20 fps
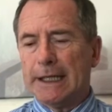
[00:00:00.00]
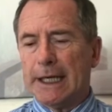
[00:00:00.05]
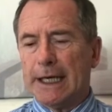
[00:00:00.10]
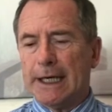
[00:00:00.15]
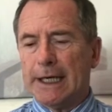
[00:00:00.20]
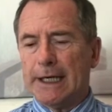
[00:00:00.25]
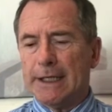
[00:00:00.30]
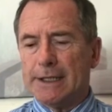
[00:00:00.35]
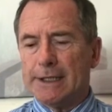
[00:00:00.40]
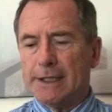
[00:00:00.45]

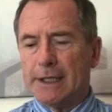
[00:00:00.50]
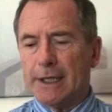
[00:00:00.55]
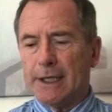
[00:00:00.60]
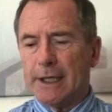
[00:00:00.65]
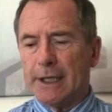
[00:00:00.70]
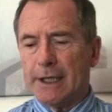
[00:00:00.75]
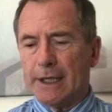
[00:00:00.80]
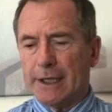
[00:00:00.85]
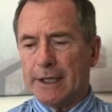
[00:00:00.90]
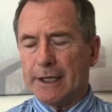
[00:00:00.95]
And
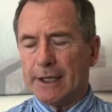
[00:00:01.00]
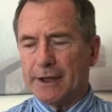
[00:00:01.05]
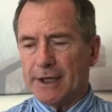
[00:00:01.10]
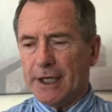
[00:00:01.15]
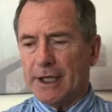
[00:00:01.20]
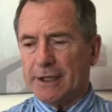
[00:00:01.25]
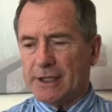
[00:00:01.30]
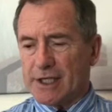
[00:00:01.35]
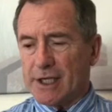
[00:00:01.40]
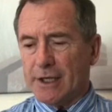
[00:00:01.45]
uh, and I
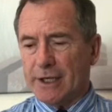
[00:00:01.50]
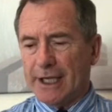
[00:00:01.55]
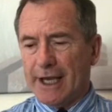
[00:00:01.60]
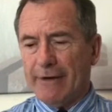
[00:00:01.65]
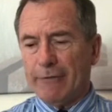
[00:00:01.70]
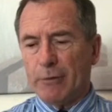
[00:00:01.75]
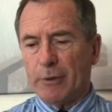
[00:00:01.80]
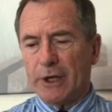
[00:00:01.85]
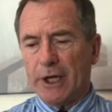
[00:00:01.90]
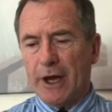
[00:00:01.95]
think certainly
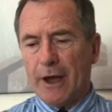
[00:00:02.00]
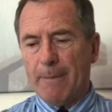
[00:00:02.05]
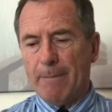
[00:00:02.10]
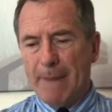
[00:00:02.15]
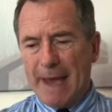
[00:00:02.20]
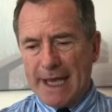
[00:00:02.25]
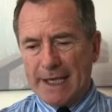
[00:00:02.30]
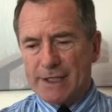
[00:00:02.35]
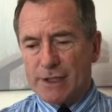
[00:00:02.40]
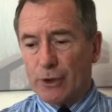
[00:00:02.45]
everybody I
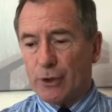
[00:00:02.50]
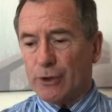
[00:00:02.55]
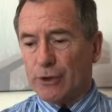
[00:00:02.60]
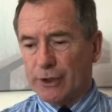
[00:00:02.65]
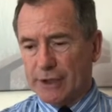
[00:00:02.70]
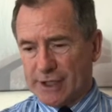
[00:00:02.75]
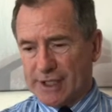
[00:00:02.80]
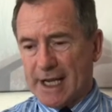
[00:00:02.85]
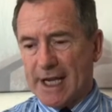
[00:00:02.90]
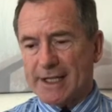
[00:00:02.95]
met on
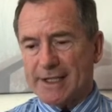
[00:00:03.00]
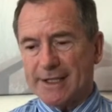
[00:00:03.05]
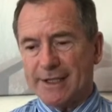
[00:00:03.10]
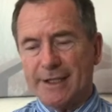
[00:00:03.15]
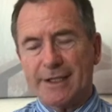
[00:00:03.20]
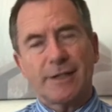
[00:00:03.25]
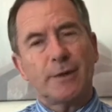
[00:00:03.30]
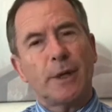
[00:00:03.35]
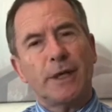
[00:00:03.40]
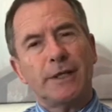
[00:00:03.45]
the Saturday
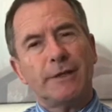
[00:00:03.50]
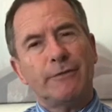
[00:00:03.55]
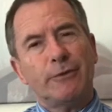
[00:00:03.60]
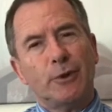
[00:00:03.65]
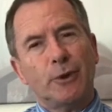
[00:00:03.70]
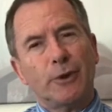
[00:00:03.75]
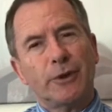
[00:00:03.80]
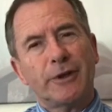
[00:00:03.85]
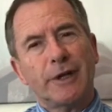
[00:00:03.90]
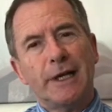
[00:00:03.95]
the
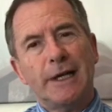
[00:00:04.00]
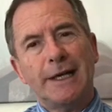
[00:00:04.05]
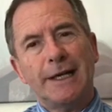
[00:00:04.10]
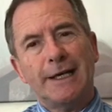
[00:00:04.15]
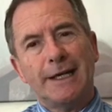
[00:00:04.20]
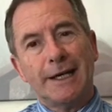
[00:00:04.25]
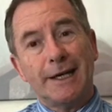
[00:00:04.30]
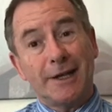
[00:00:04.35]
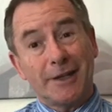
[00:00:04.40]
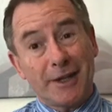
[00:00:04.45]
24th,
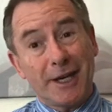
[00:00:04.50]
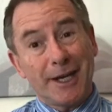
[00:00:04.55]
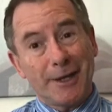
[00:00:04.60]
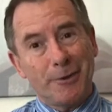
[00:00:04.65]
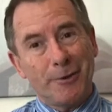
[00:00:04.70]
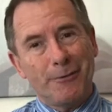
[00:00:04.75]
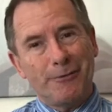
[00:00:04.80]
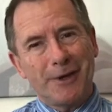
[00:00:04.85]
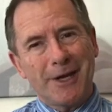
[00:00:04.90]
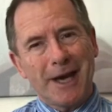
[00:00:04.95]
uh, thank
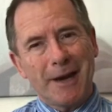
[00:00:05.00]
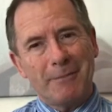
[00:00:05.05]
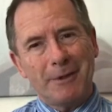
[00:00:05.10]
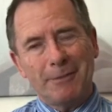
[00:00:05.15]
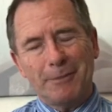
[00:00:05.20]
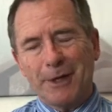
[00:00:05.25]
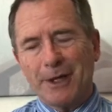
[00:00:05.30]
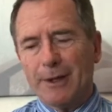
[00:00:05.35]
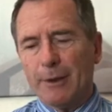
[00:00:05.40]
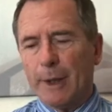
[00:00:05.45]
you all for
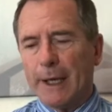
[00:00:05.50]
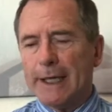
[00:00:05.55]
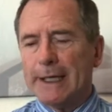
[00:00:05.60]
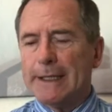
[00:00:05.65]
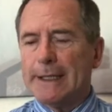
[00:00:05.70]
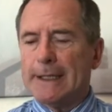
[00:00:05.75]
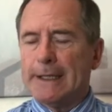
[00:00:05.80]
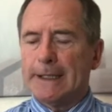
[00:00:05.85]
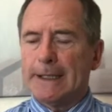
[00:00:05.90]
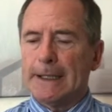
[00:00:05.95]
coming by the way,
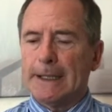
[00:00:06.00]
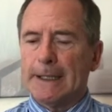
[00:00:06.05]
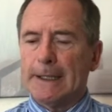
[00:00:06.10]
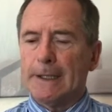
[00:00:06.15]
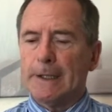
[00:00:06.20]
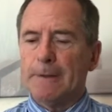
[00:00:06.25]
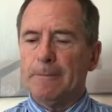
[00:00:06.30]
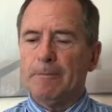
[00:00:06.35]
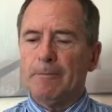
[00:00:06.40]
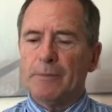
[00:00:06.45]

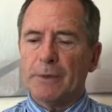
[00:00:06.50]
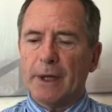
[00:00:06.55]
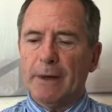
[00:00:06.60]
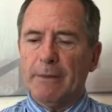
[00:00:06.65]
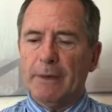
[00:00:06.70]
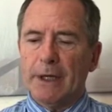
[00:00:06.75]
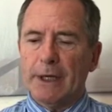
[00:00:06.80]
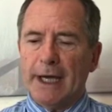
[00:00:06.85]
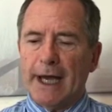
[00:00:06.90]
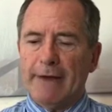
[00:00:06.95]
um,
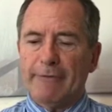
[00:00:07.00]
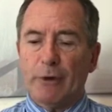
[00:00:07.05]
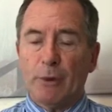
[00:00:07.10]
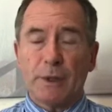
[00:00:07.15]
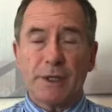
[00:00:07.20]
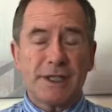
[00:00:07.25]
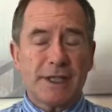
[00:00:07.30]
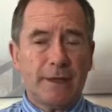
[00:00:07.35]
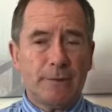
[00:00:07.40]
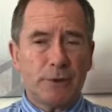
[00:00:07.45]

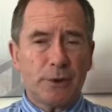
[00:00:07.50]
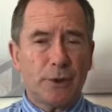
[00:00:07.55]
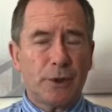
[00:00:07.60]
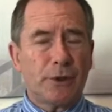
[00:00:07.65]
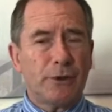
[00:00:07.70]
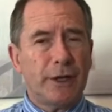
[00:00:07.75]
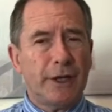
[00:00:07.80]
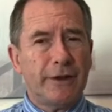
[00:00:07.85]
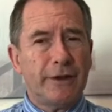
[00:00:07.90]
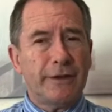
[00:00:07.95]
everyone seemed to
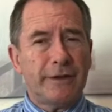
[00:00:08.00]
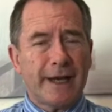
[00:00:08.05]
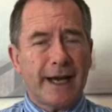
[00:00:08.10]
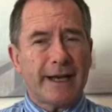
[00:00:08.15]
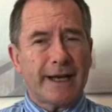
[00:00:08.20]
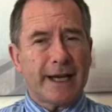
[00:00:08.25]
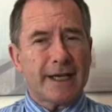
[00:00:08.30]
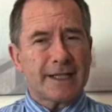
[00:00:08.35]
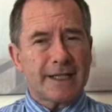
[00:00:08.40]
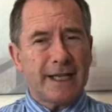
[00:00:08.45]
agree that
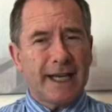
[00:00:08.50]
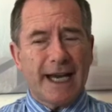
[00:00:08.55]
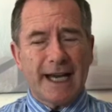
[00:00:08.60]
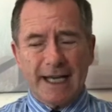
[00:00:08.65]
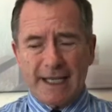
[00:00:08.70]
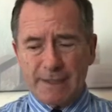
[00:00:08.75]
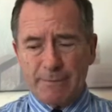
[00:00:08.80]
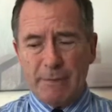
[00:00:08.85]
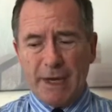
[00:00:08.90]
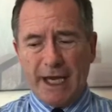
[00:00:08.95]
that actually
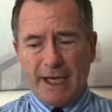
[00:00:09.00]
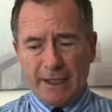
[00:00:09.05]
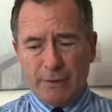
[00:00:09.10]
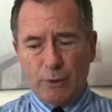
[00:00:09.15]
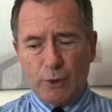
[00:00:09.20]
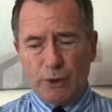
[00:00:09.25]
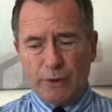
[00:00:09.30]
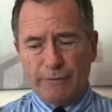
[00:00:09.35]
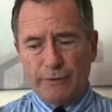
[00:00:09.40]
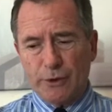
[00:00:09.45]
has made
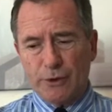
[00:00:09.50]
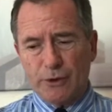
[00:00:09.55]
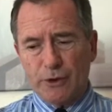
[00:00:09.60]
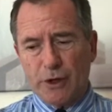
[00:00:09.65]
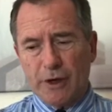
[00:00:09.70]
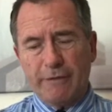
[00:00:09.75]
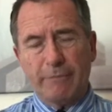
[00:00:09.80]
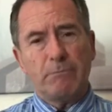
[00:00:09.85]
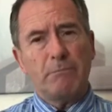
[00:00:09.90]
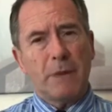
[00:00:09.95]
Waterfield
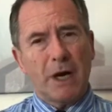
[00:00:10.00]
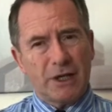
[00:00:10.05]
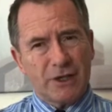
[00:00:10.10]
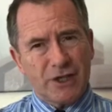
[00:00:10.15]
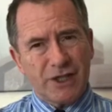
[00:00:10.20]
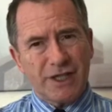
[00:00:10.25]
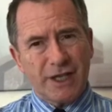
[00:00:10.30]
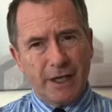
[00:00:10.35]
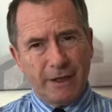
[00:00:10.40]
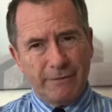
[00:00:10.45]
Drive
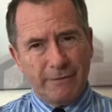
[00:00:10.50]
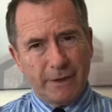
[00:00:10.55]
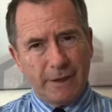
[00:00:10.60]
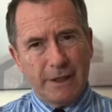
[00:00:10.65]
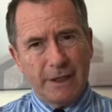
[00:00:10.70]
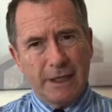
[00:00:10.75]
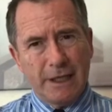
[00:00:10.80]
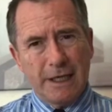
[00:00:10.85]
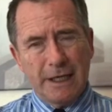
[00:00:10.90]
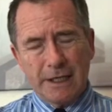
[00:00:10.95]
much safer.
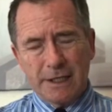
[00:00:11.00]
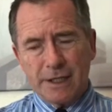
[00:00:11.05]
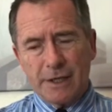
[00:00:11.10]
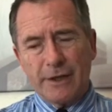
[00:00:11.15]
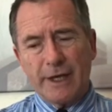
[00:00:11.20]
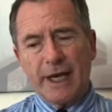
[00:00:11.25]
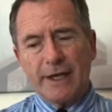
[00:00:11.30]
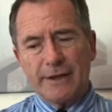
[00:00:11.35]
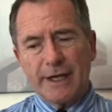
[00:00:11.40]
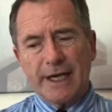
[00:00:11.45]
So
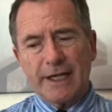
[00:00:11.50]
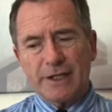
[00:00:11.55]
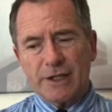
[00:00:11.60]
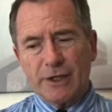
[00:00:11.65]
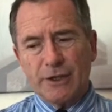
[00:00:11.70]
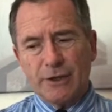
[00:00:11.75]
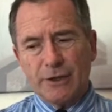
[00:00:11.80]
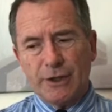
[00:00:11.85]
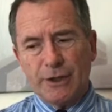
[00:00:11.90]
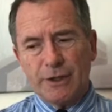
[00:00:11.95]
that that's
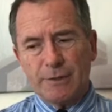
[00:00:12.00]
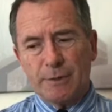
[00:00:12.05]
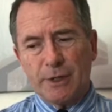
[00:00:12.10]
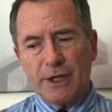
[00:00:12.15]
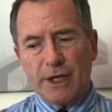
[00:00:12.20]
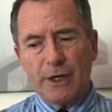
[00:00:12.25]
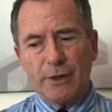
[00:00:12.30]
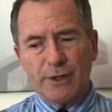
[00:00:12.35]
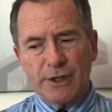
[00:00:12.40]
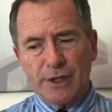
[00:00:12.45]
good news. But
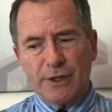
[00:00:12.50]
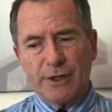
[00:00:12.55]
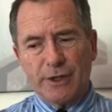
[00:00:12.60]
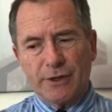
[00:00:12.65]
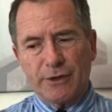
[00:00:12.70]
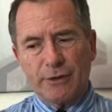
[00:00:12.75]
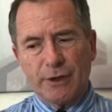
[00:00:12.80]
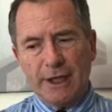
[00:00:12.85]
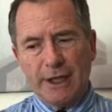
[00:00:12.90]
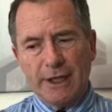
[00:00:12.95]
those are the
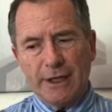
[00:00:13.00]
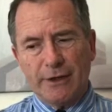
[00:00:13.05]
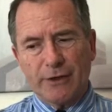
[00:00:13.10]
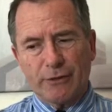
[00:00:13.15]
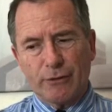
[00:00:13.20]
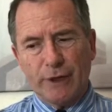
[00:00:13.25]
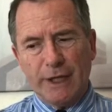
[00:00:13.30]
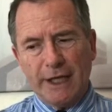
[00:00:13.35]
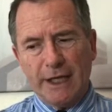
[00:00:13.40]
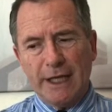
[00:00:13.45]
three
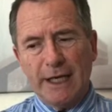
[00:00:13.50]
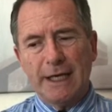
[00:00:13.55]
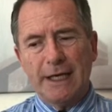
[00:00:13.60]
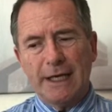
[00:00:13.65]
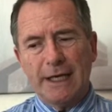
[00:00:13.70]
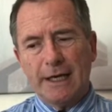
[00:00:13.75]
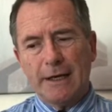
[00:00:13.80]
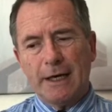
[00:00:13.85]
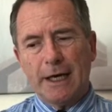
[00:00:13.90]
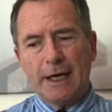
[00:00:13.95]
three
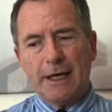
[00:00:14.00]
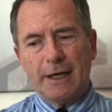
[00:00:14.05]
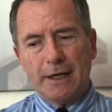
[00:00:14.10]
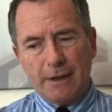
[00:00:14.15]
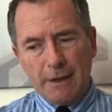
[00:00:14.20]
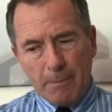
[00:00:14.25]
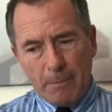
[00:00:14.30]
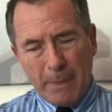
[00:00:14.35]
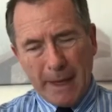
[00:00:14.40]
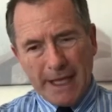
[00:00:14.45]

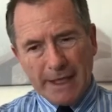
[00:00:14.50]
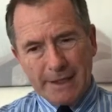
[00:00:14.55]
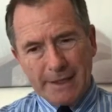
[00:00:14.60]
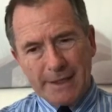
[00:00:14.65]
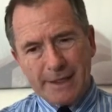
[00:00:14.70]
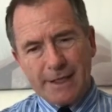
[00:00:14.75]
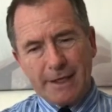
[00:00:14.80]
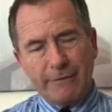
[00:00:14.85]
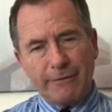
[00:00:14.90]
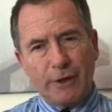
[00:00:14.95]
uh,
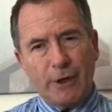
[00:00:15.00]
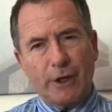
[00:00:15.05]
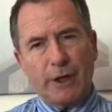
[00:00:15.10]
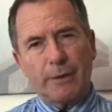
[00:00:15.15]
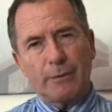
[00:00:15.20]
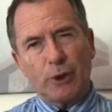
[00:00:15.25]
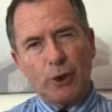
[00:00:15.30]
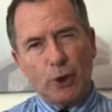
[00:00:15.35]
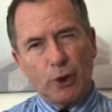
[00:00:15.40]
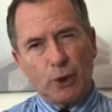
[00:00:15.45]
bends, if you
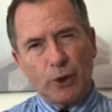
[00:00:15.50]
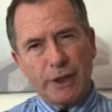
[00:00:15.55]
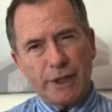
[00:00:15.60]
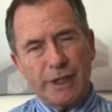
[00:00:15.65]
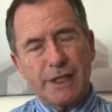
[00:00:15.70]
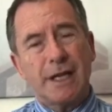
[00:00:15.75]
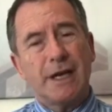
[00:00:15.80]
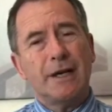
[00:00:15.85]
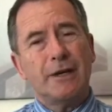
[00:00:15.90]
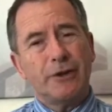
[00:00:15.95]
like,
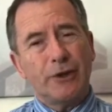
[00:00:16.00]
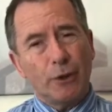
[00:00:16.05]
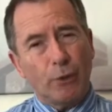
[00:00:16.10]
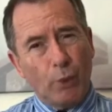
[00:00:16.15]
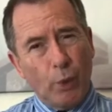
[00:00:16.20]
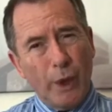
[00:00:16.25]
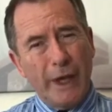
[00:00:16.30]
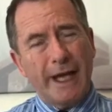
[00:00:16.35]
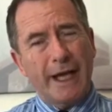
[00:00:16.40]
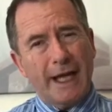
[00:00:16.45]
corners that
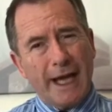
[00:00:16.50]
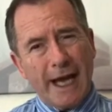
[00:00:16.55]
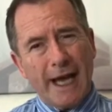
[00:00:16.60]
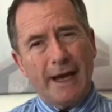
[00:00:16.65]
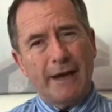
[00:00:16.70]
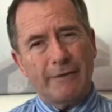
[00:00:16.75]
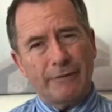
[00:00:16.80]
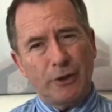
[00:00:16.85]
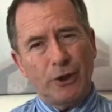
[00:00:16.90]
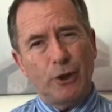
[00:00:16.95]
will
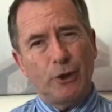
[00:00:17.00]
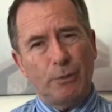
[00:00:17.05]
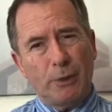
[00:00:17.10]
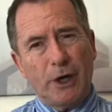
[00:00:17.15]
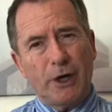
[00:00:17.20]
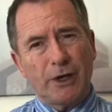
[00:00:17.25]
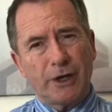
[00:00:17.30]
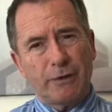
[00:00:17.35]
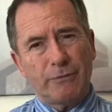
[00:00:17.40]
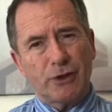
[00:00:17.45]
have new
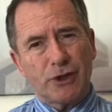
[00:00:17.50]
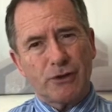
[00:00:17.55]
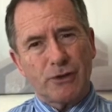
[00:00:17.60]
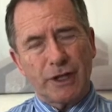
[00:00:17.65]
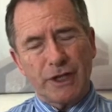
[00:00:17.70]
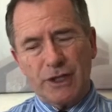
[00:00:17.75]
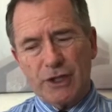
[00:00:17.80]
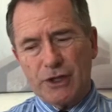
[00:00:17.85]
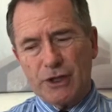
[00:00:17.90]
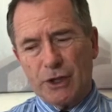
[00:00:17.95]
parking
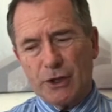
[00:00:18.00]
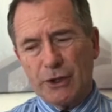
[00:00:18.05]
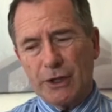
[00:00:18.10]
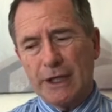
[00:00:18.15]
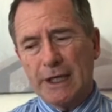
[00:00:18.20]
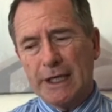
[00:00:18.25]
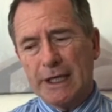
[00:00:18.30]
restrictions on.